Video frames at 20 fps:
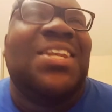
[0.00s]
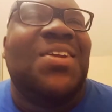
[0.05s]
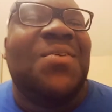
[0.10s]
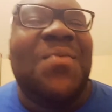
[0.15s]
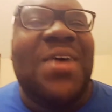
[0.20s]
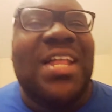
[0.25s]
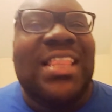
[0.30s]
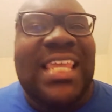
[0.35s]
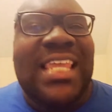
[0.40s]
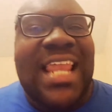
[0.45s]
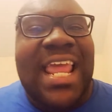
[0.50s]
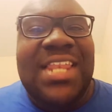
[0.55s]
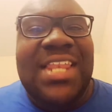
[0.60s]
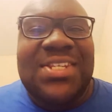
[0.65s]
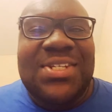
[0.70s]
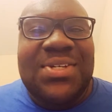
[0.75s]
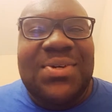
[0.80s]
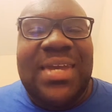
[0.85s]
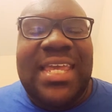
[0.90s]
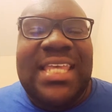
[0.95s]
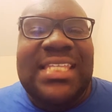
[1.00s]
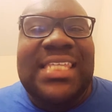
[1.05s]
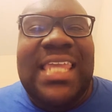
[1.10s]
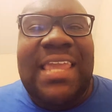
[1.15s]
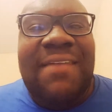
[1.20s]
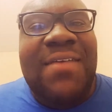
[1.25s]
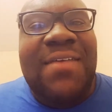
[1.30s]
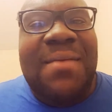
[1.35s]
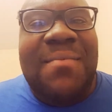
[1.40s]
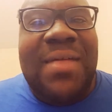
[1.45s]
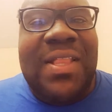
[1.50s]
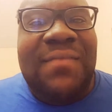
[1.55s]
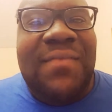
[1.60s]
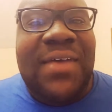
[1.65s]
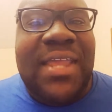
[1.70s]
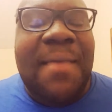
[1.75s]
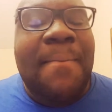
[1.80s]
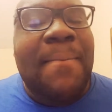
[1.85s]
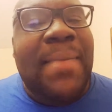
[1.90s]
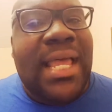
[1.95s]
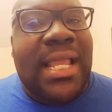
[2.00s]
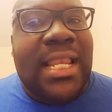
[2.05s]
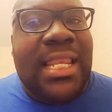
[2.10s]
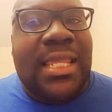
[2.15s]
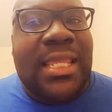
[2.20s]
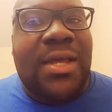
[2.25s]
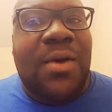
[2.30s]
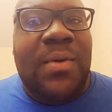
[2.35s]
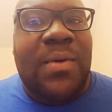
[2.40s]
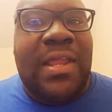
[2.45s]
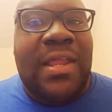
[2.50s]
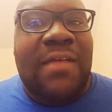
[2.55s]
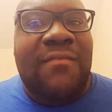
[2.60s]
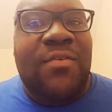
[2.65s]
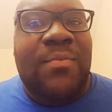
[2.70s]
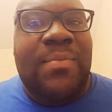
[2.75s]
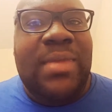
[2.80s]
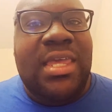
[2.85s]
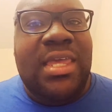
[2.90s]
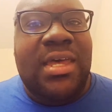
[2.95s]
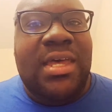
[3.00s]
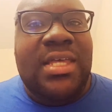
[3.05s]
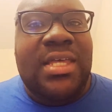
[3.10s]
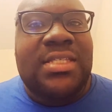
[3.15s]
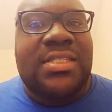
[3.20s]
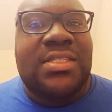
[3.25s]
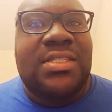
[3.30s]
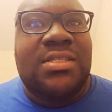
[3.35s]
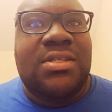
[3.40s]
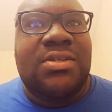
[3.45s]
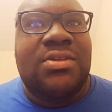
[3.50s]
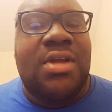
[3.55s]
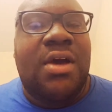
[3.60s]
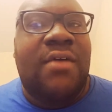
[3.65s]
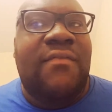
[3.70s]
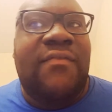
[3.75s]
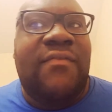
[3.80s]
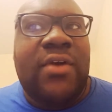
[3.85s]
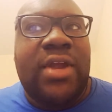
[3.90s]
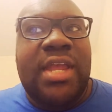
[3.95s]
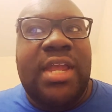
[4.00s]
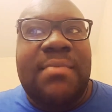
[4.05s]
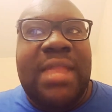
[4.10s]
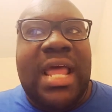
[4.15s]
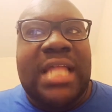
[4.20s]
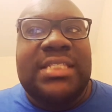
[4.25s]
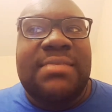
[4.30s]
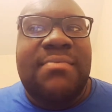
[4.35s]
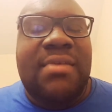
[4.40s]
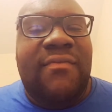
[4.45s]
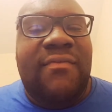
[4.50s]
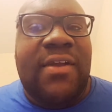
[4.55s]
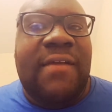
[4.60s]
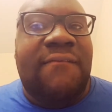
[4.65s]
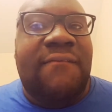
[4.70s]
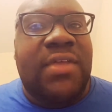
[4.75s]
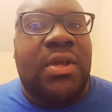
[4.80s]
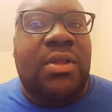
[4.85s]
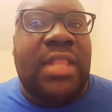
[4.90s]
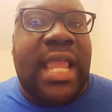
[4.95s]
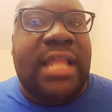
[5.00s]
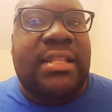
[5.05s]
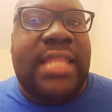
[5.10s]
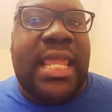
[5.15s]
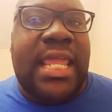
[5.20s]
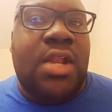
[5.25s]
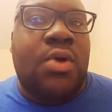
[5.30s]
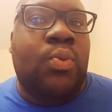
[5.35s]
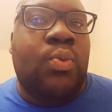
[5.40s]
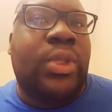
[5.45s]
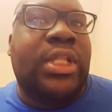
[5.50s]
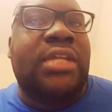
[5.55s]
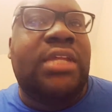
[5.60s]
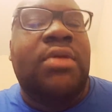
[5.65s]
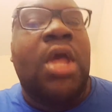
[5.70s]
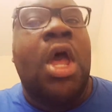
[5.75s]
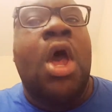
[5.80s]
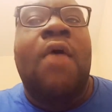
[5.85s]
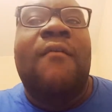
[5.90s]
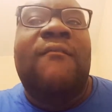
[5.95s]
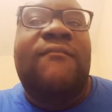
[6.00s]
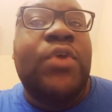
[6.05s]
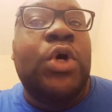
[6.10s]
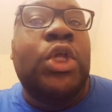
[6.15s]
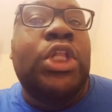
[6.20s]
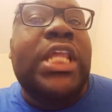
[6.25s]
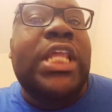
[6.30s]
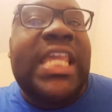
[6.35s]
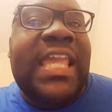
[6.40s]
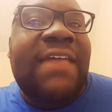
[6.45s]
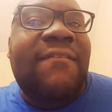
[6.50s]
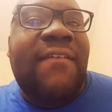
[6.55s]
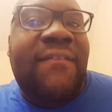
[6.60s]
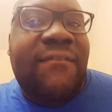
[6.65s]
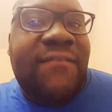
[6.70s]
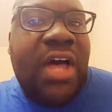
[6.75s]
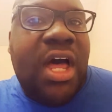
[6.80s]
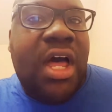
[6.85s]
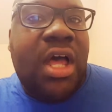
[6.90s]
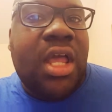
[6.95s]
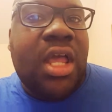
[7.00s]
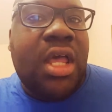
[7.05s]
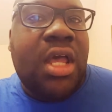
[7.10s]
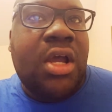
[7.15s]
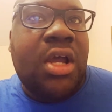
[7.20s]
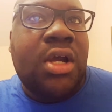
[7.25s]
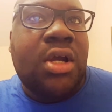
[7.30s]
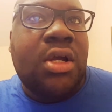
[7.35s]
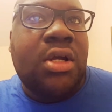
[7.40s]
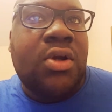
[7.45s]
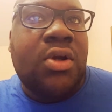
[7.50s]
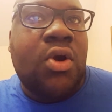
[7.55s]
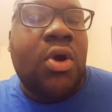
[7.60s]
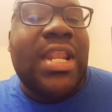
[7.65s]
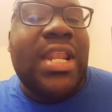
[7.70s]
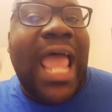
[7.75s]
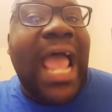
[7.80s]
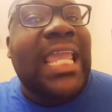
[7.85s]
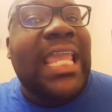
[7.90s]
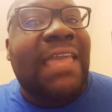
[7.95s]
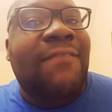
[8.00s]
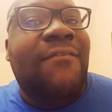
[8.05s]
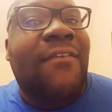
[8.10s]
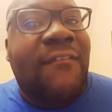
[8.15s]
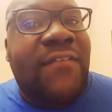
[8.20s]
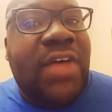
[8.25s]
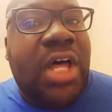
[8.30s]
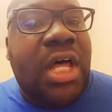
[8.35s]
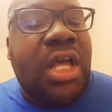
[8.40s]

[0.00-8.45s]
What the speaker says: The one thing they do is give him motherfucking money or whatever, because, you know, for him not to motherfucking feel like they don't really fully give a fuck or not give a